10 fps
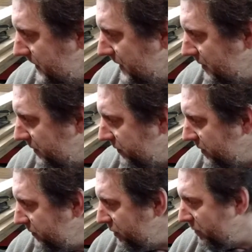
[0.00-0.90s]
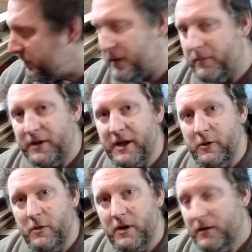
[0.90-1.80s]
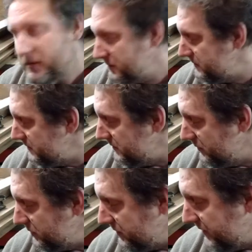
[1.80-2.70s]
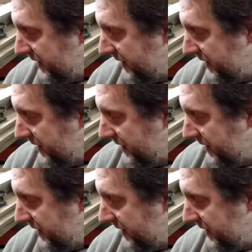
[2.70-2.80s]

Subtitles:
apart from the odd bit of Padauk, which I've